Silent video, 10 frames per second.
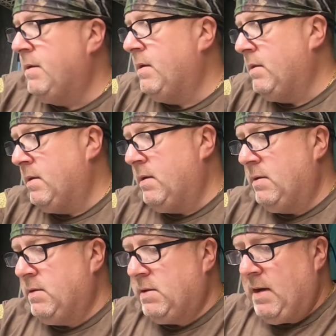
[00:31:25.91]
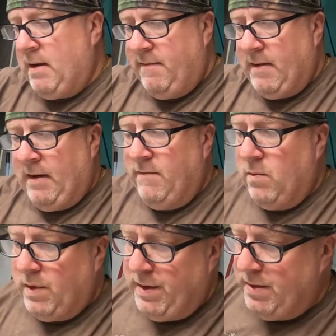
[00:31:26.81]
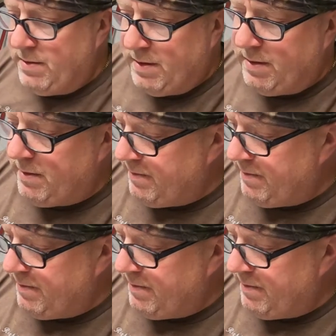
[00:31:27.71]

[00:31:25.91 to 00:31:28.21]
and then decide if I even want to use it.